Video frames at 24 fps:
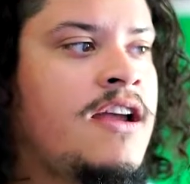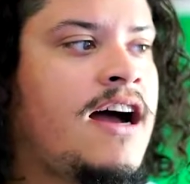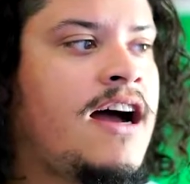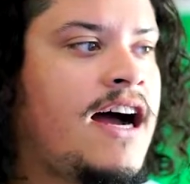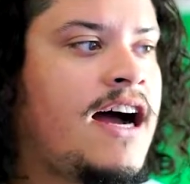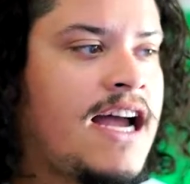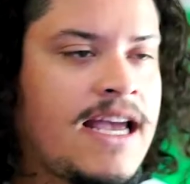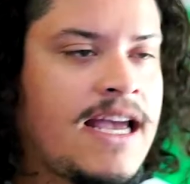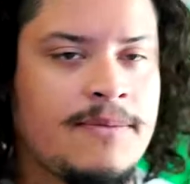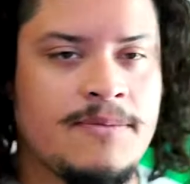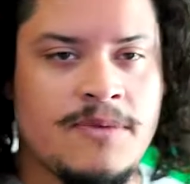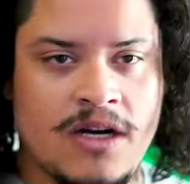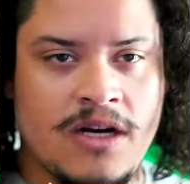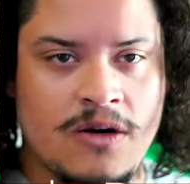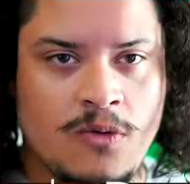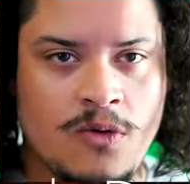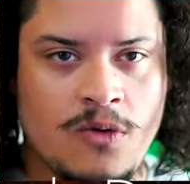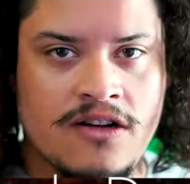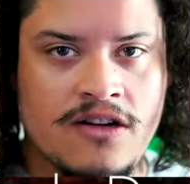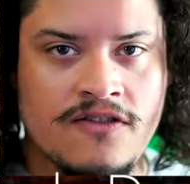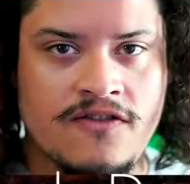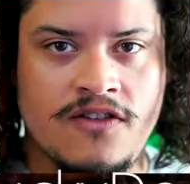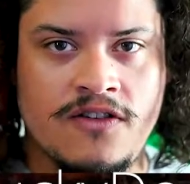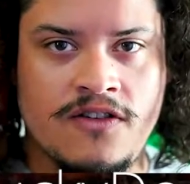I am not
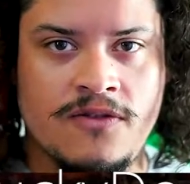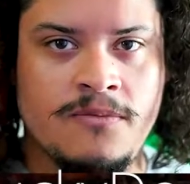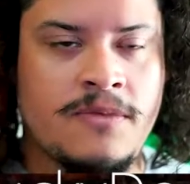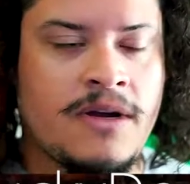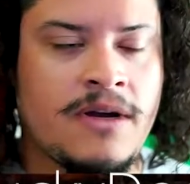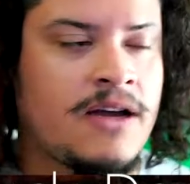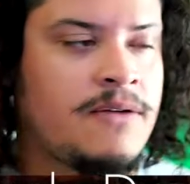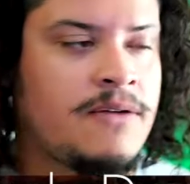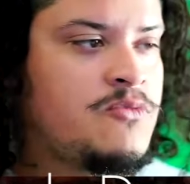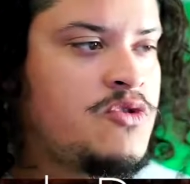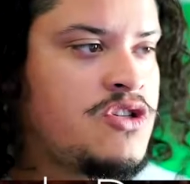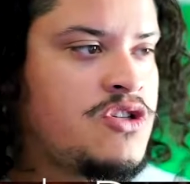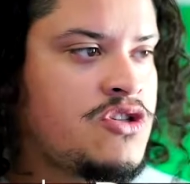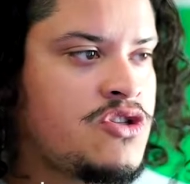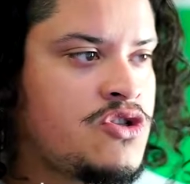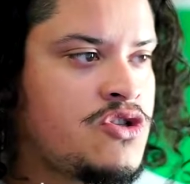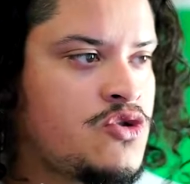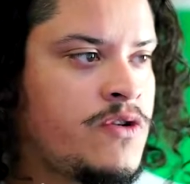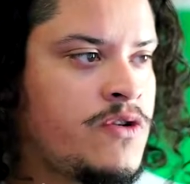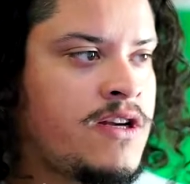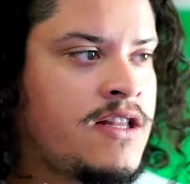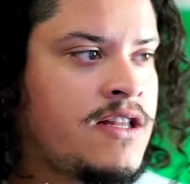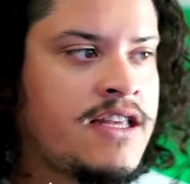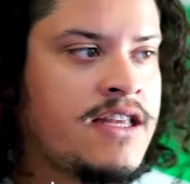one of them. I'm just
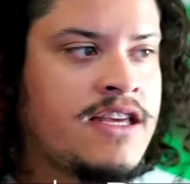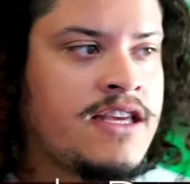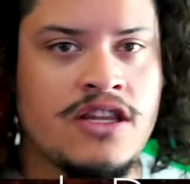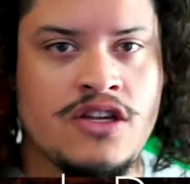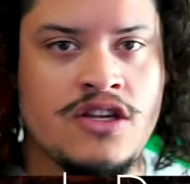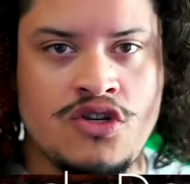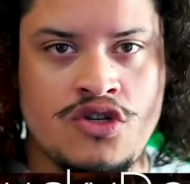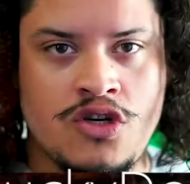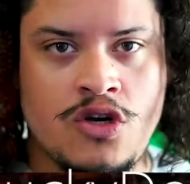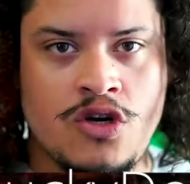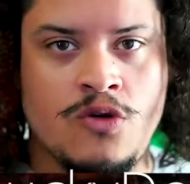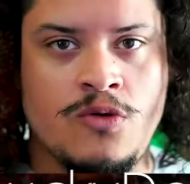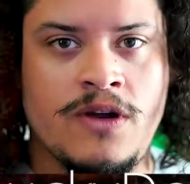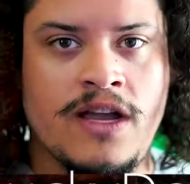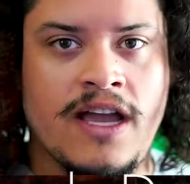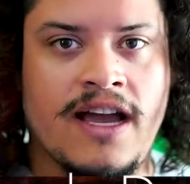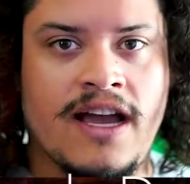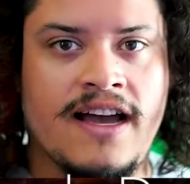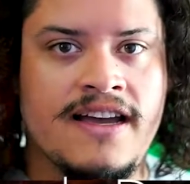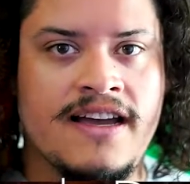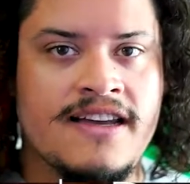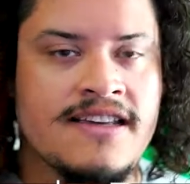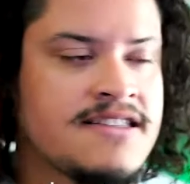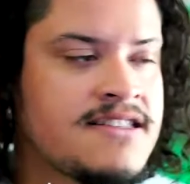strictly the show
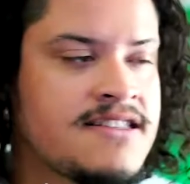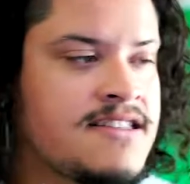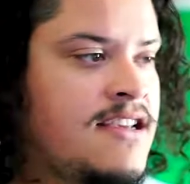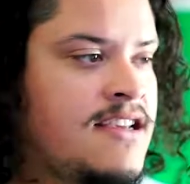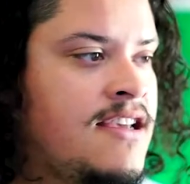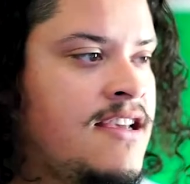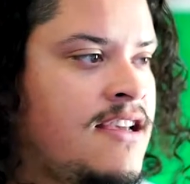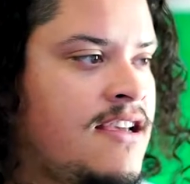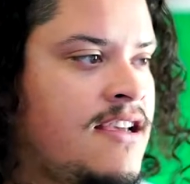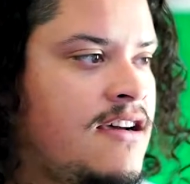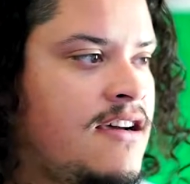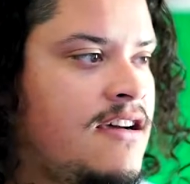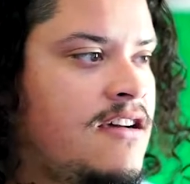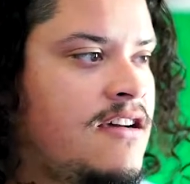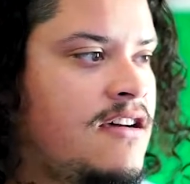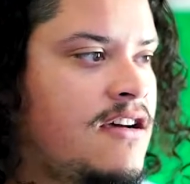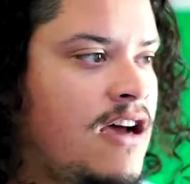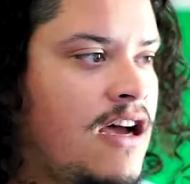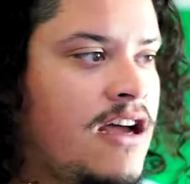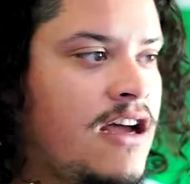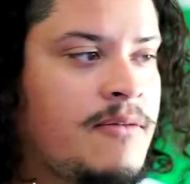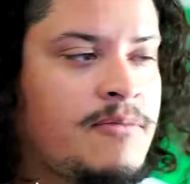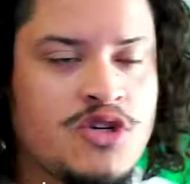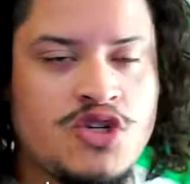guys.
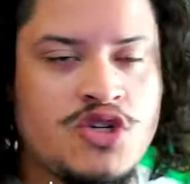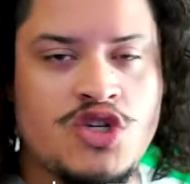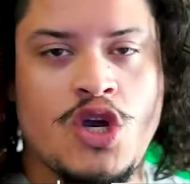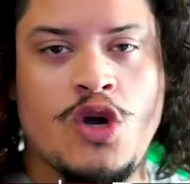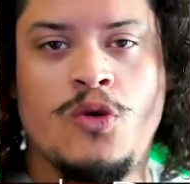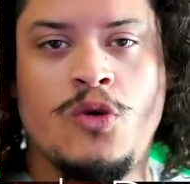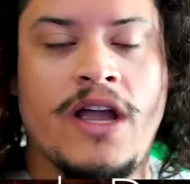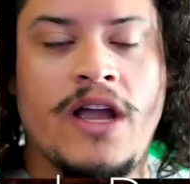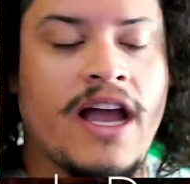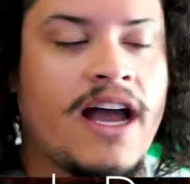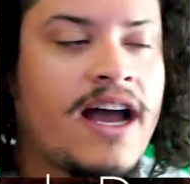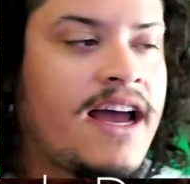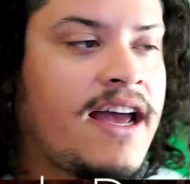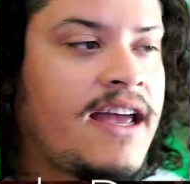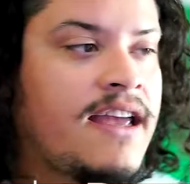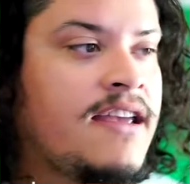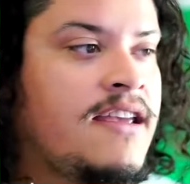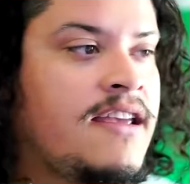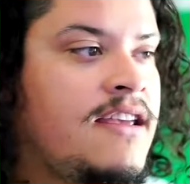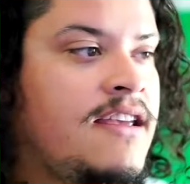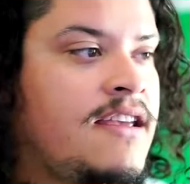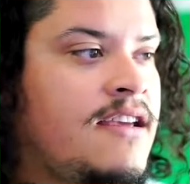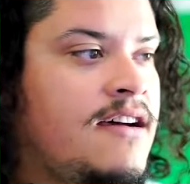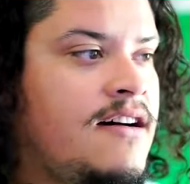I'm a show guy.
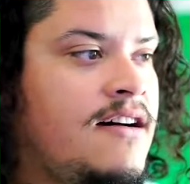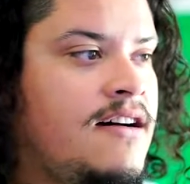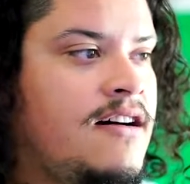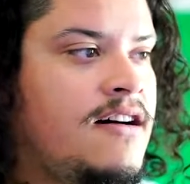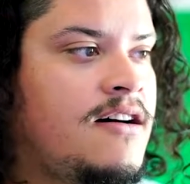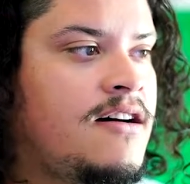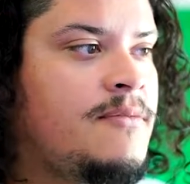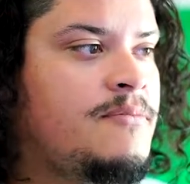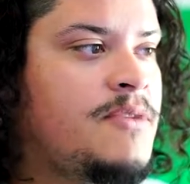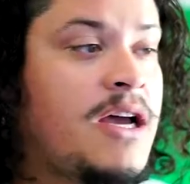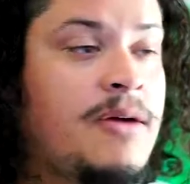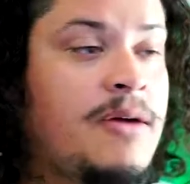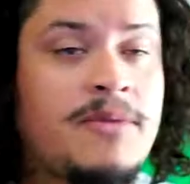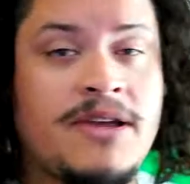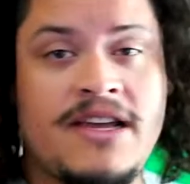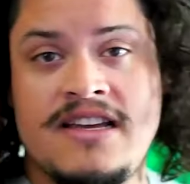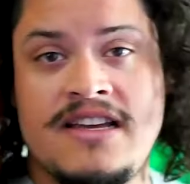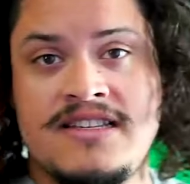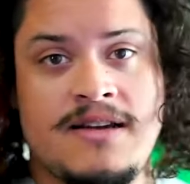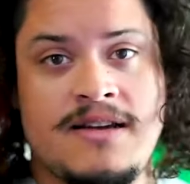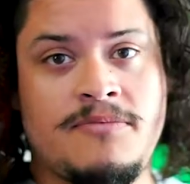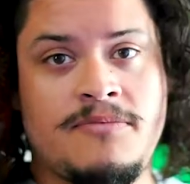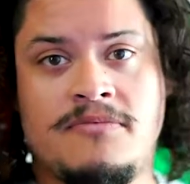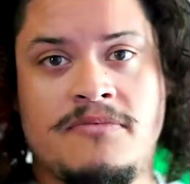Not
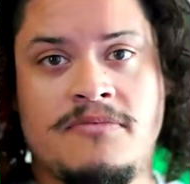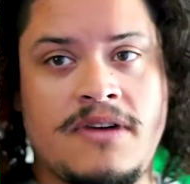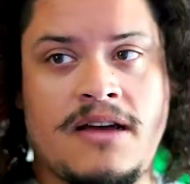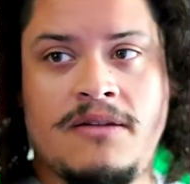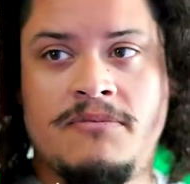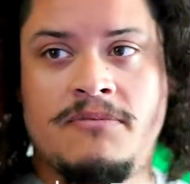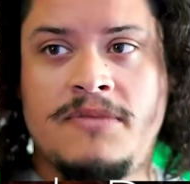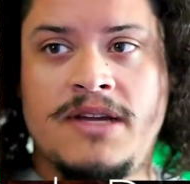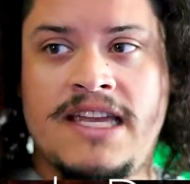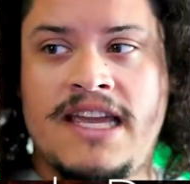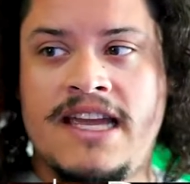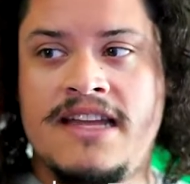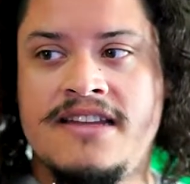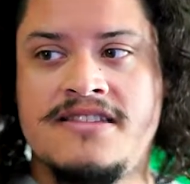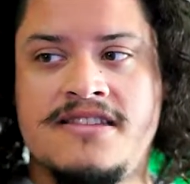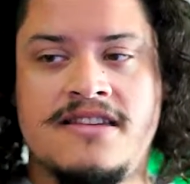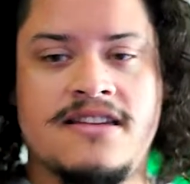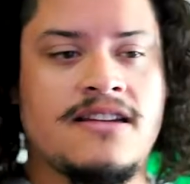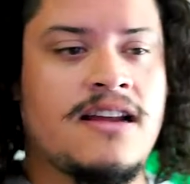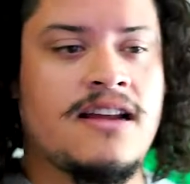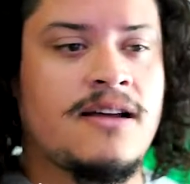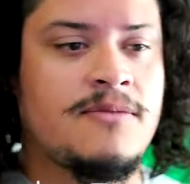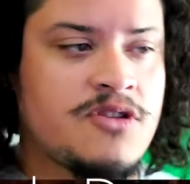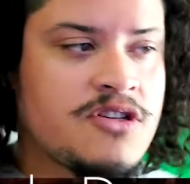because I'm against
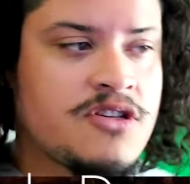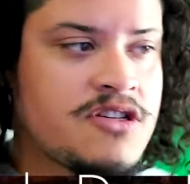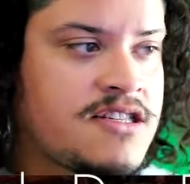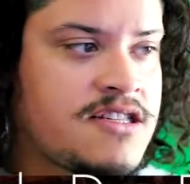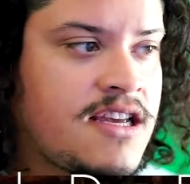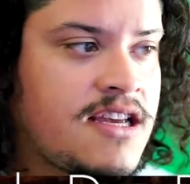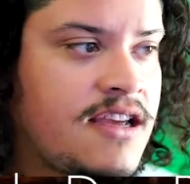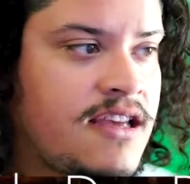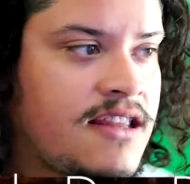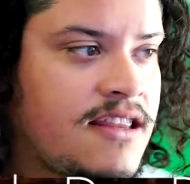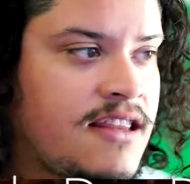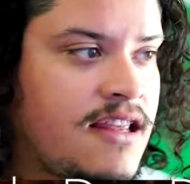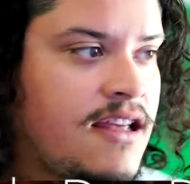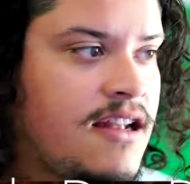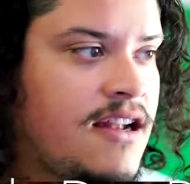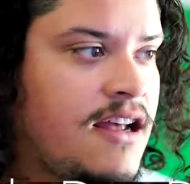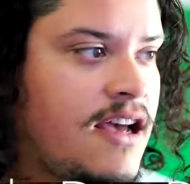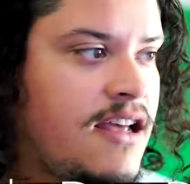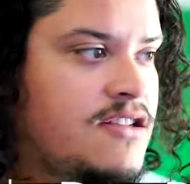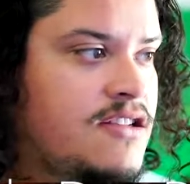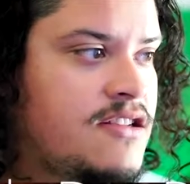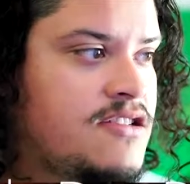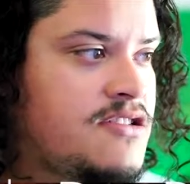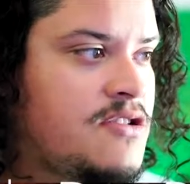it. I'm just saying that
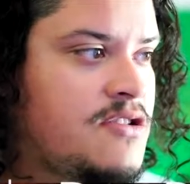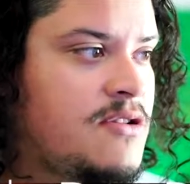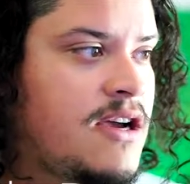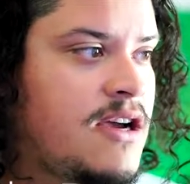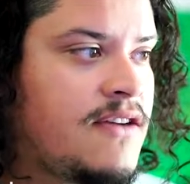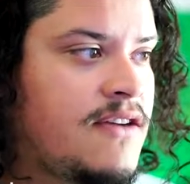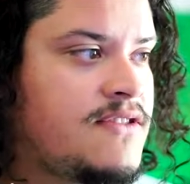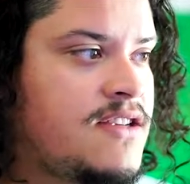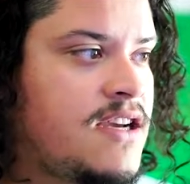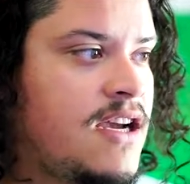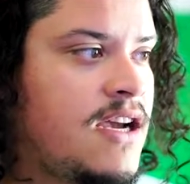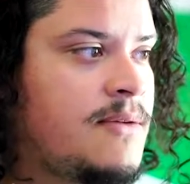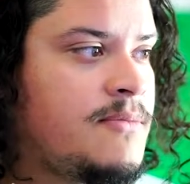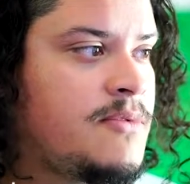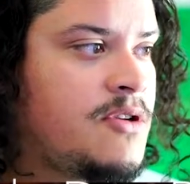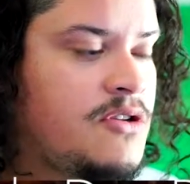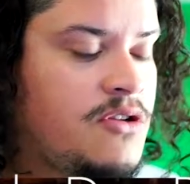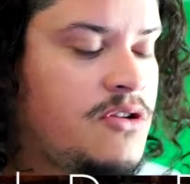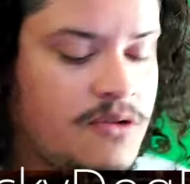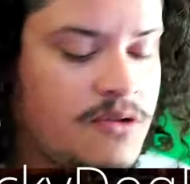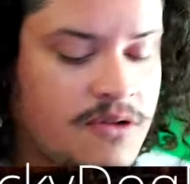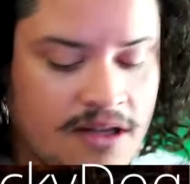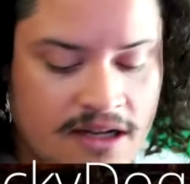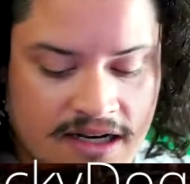I just don't have time to
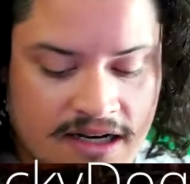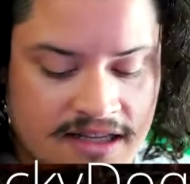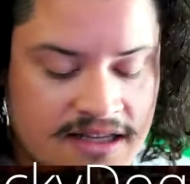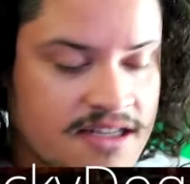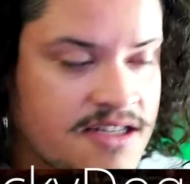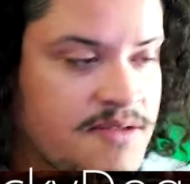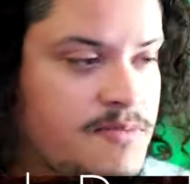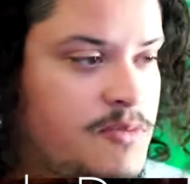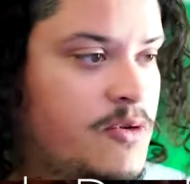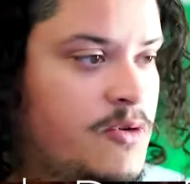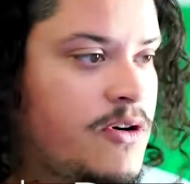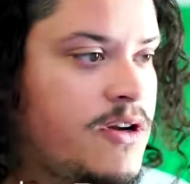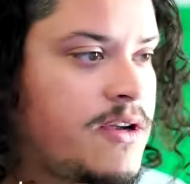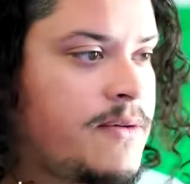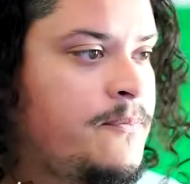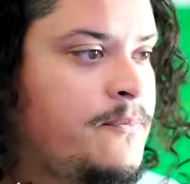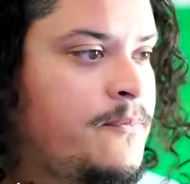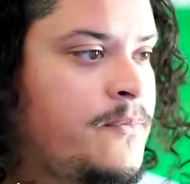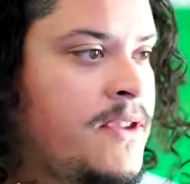do that at this point.